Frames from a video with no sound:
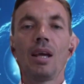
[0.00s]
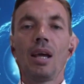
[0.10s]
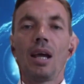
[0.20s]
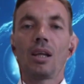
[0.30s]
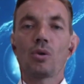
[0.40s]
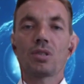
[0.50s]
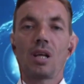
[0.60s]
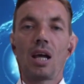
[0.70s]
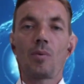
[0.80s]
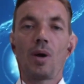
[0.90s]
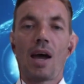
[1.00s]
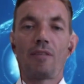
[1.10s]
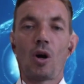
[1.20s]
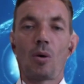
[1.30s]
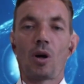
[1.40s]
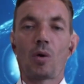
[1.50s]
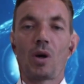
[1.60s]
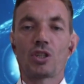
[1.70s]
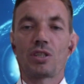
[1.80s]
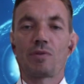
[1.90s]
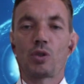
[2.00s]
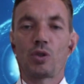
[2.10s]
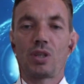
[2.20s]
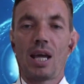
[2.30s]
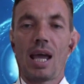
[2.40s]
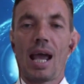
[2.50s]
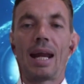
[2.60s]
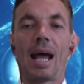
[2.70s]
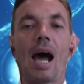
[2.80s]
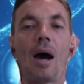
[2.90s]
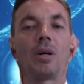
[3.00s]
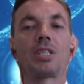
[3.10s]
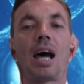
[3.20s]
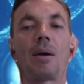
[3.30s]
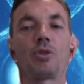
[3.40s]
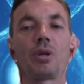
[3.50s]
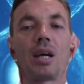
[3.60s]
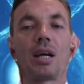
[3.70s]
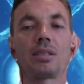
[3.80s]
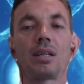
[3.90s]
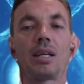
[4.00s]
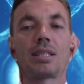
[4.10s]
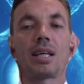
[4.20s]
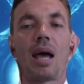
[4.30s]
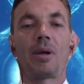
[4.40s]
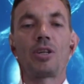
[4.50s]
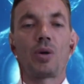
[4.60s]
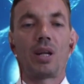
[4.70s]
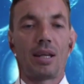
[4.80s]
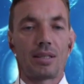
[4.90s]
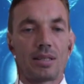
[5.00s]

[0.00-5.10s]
It looks like we have no more questions for today and our time together is coming to an end.